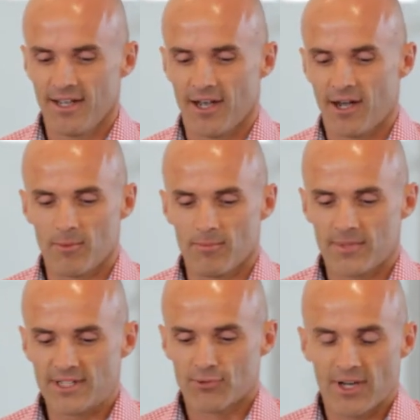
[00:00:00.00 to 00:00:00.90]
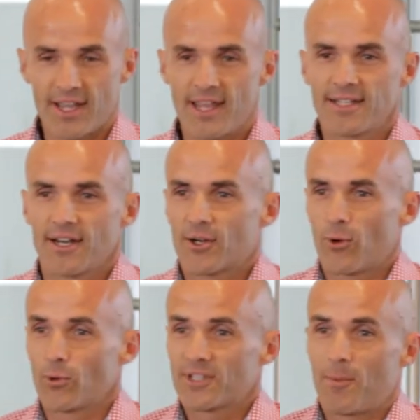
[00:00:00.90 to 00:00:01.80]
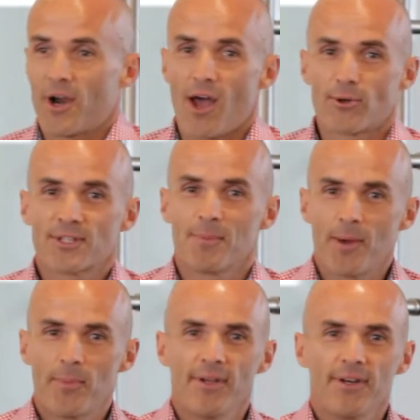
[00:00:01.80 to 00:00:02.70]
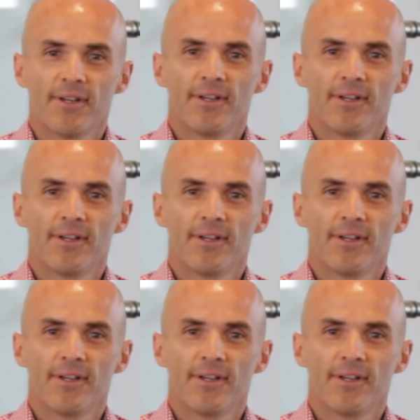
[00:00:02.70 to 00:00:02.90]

Um, it's really easy to call someone else a Muppet,